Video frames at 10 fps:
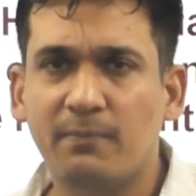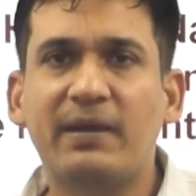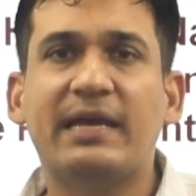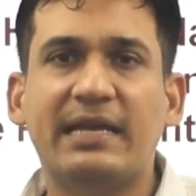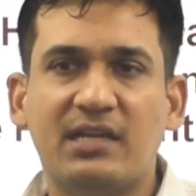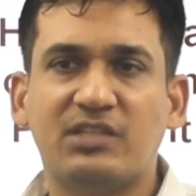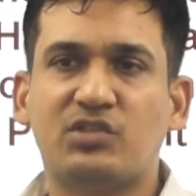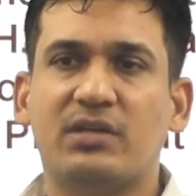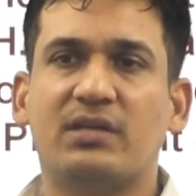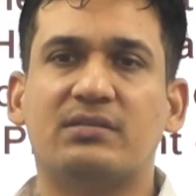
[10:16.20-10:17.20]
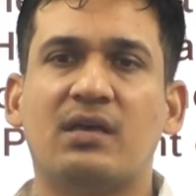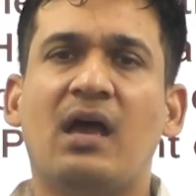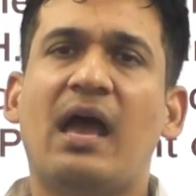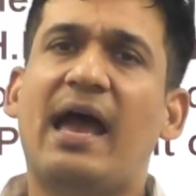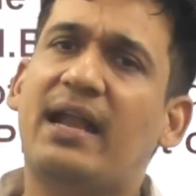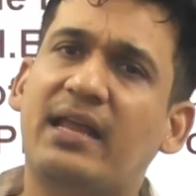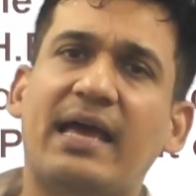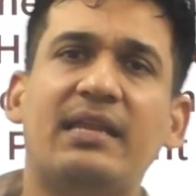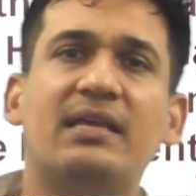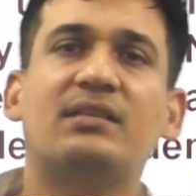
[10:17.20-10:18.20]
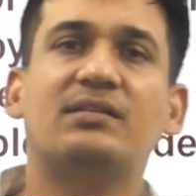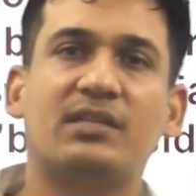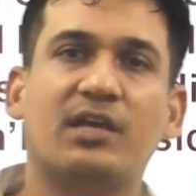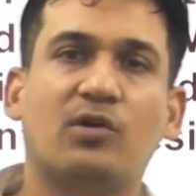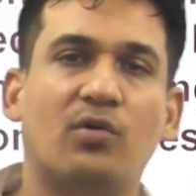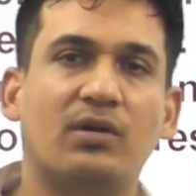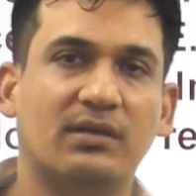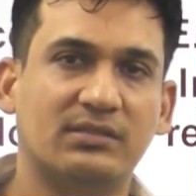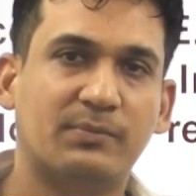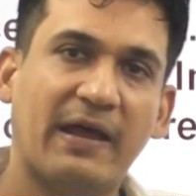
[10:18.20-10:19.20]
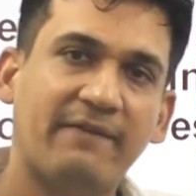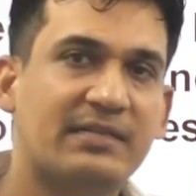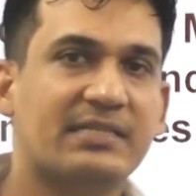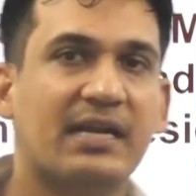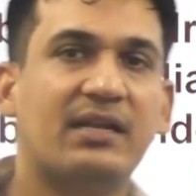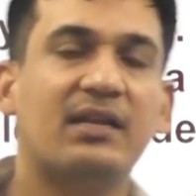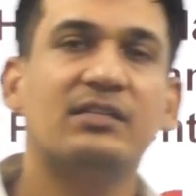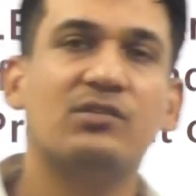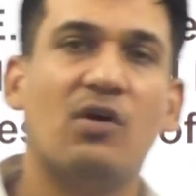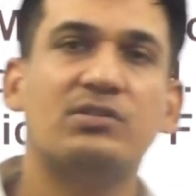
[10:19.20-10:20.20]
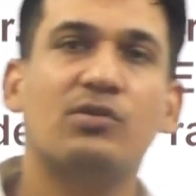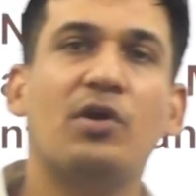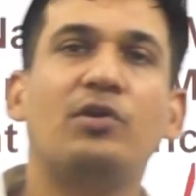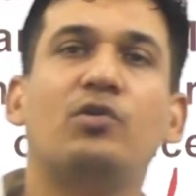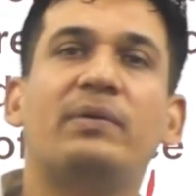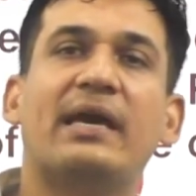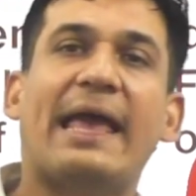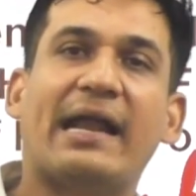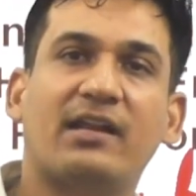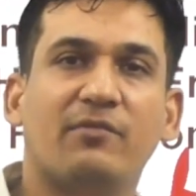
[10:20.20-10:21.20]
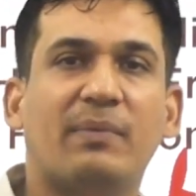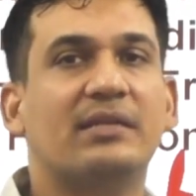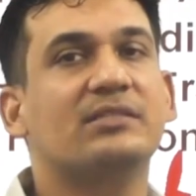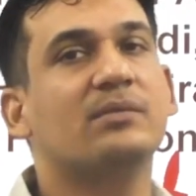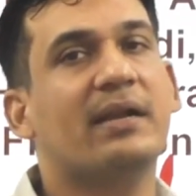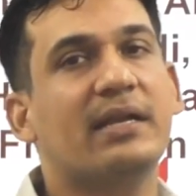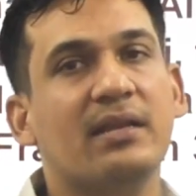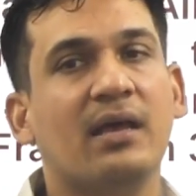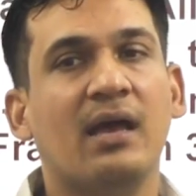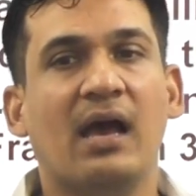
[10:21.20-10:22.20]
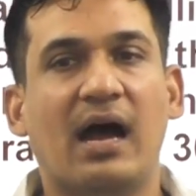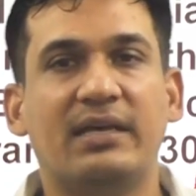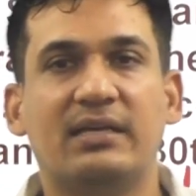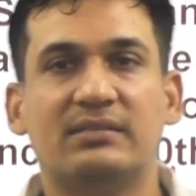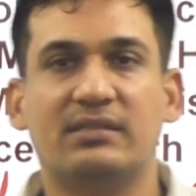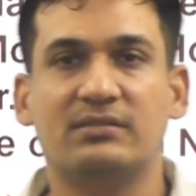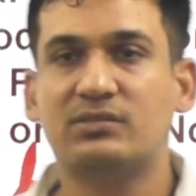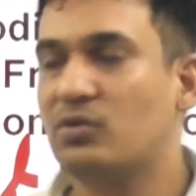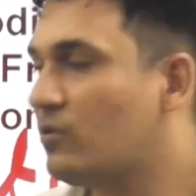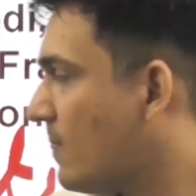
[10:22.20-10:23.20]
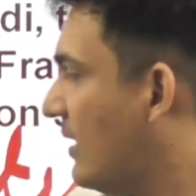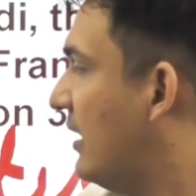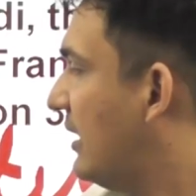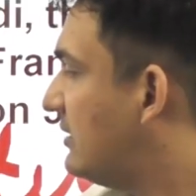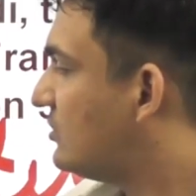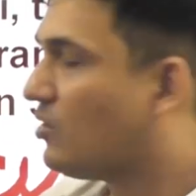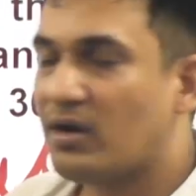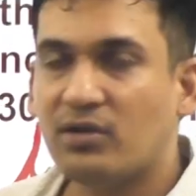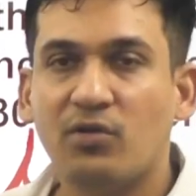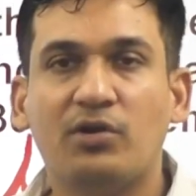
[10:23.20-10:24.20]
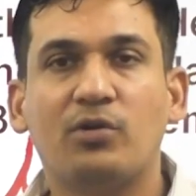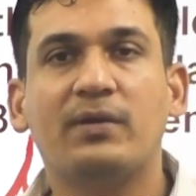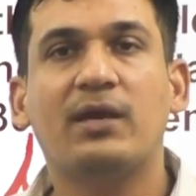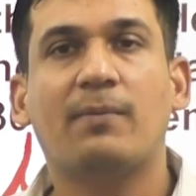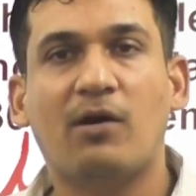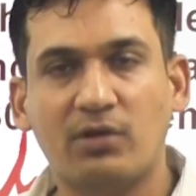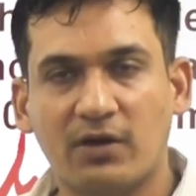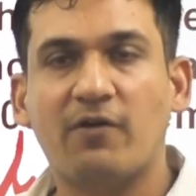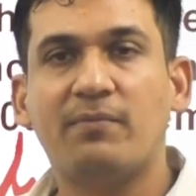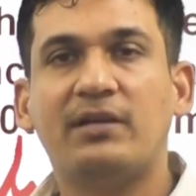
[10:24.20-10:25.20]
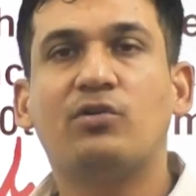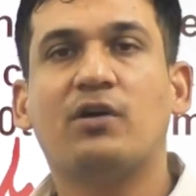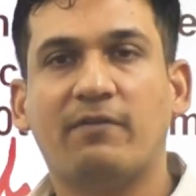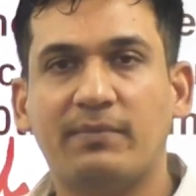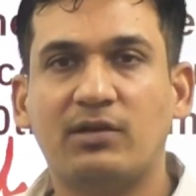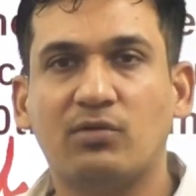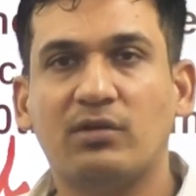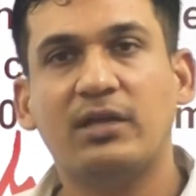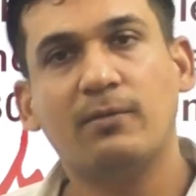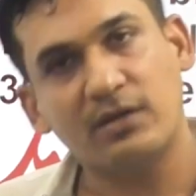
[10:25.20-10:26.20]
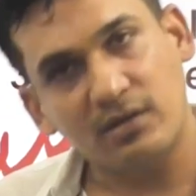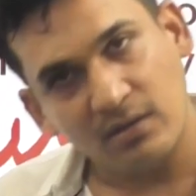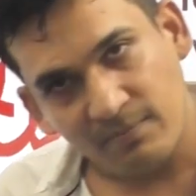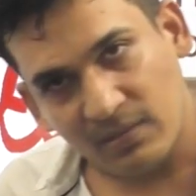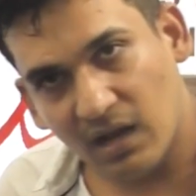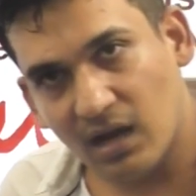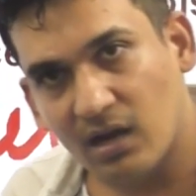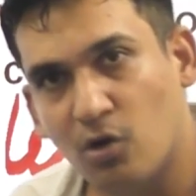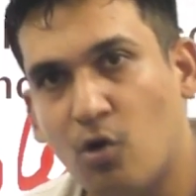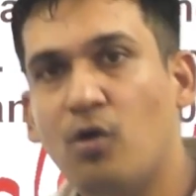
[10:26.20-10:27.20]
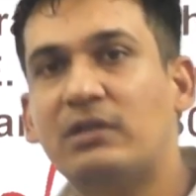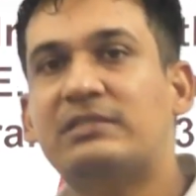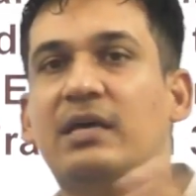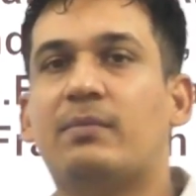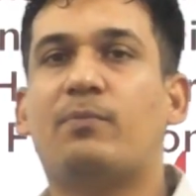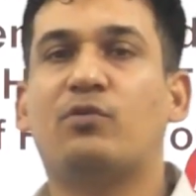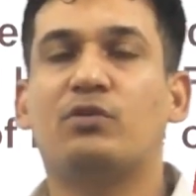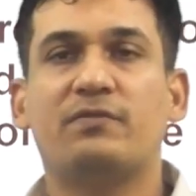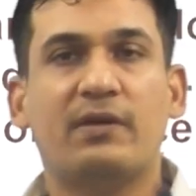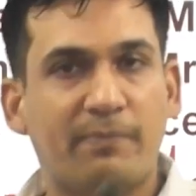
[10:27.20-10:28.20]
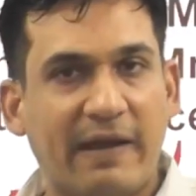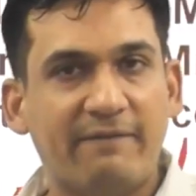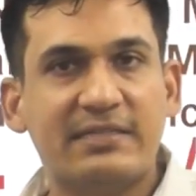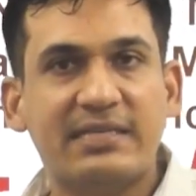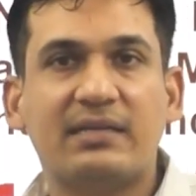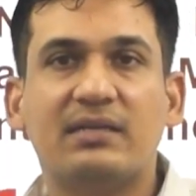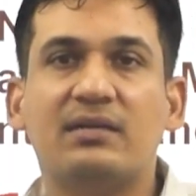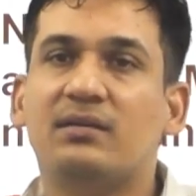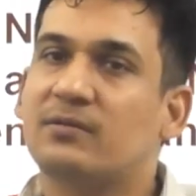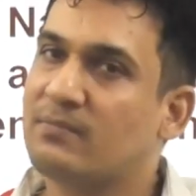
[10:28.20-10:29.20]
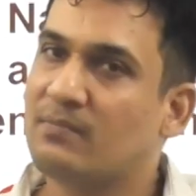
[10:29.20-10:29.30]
industries and any other stakeholders, private sector is also going to be an active participant in ISA. So it's not going to be about government to government only, but a wholesome approach where private sector,